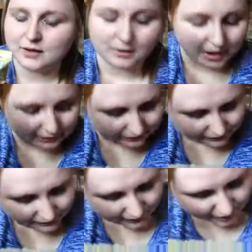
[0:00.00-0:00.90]
Okay,
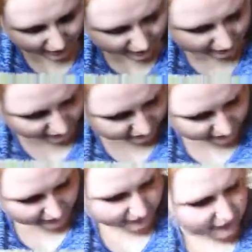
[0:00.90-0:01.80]
let's
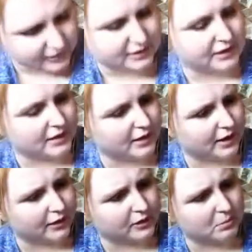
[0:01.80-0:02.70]
see if it says
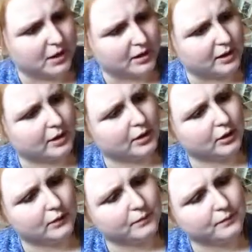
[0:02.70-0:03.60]
anything else about it in
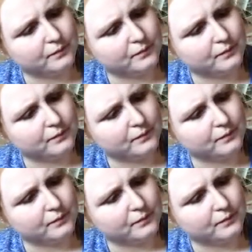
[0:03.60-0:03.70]
here.